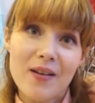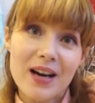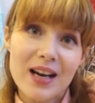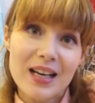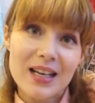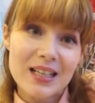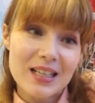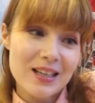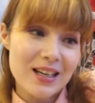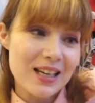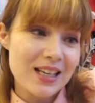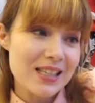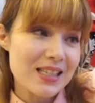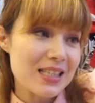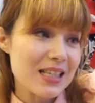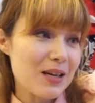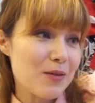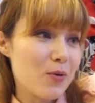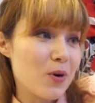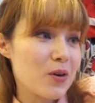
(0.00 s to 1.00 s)
it, you can
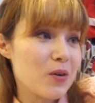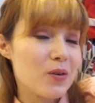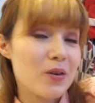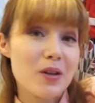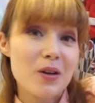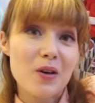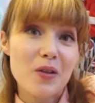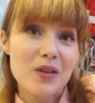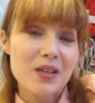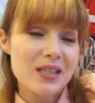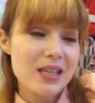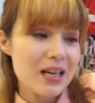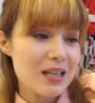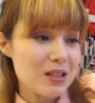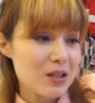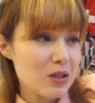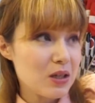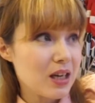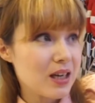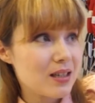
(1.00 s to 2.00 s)
see one or the other side,
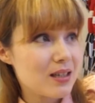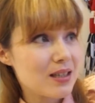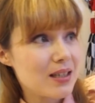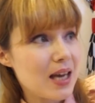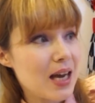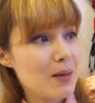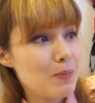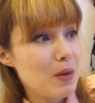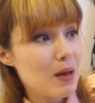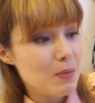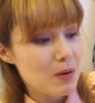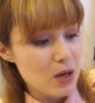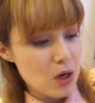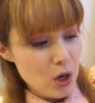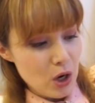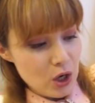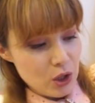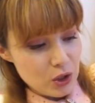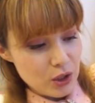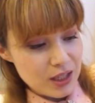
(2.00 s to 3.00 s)
so you can decide maybe
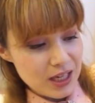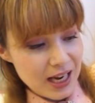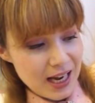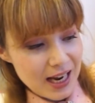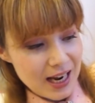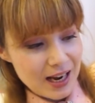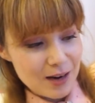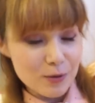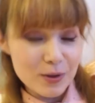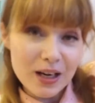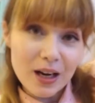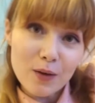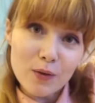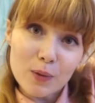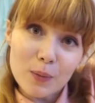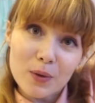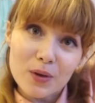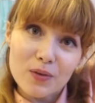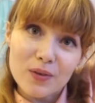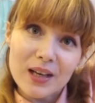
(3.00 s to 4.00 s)
today I want to have
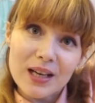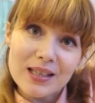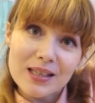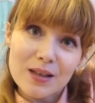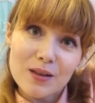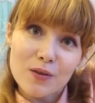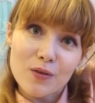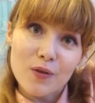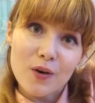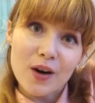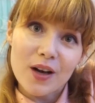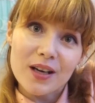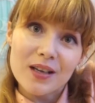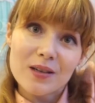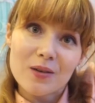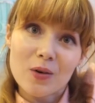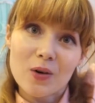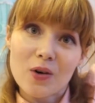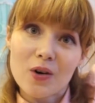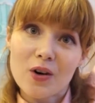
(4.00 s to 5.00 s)
the butterflies at the
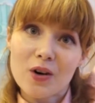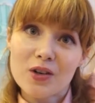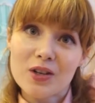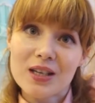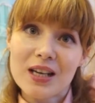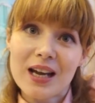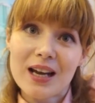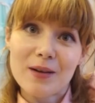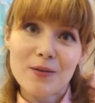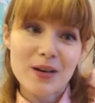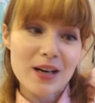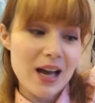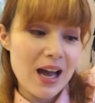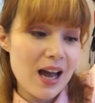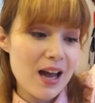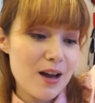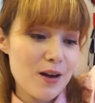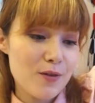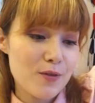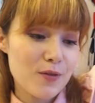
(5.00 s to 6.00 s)
front, or today I want to
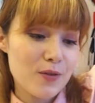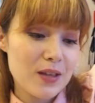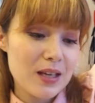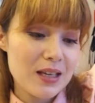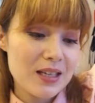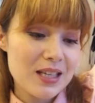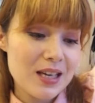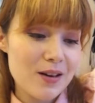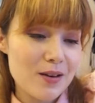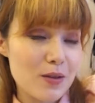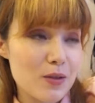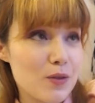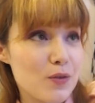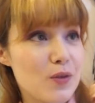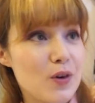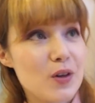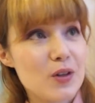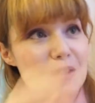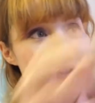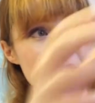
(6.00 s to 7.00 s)
have the deer at the front.